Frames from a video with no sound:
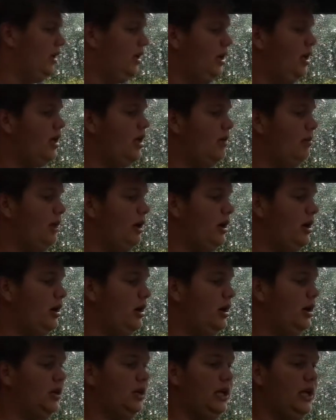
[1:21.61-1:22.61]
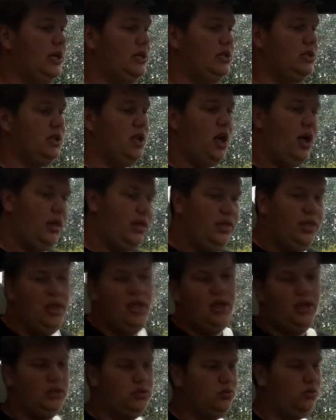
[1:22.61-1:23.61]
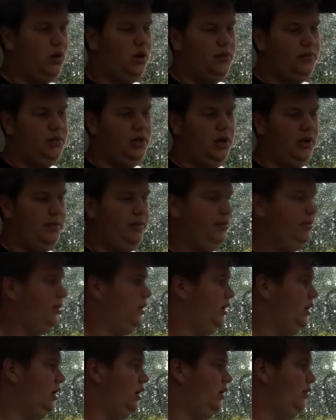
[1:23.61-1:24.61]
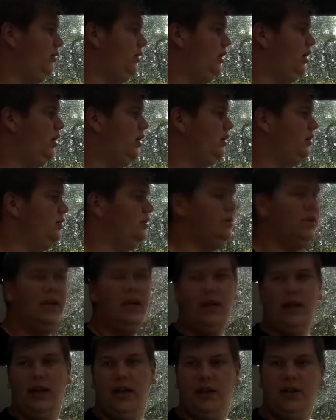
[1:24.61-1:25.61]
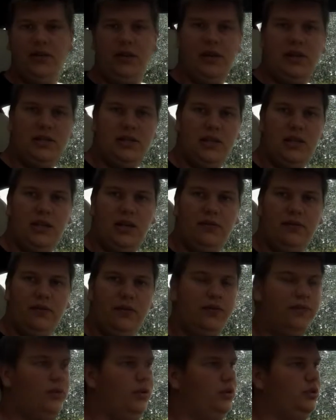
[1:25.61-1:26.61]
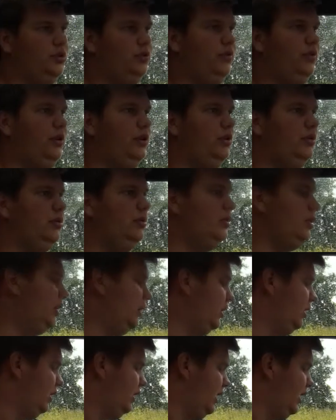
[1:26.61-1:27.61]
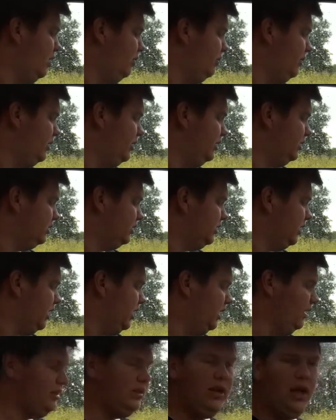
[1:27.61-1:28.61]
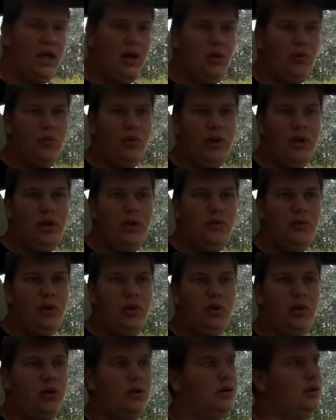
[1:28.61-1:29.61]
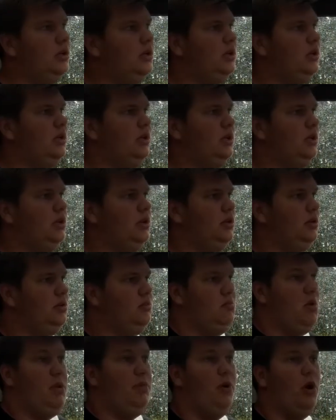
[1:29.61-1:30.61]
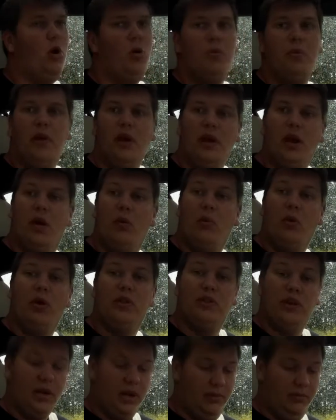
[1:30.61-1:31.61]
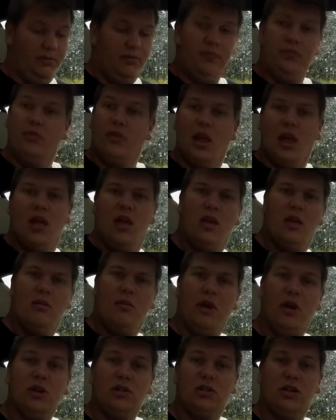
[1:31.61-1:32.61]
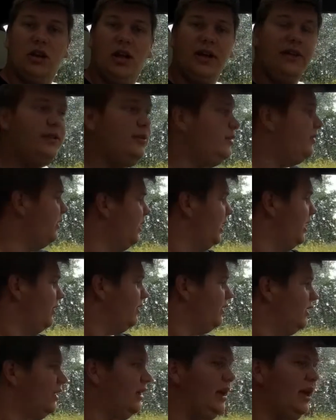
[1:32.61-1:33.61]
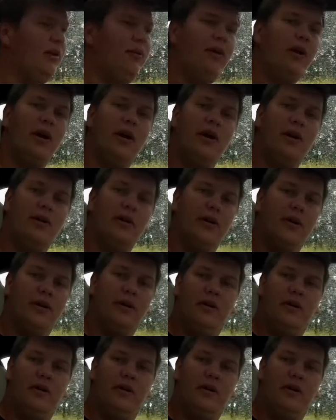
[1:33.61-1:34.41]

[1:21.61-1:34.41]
My car is, I think it's warmed up. We're going to take it a little easy for the first few kilometers and then we will maybe open it up one time. Because I like to do that. Here we go.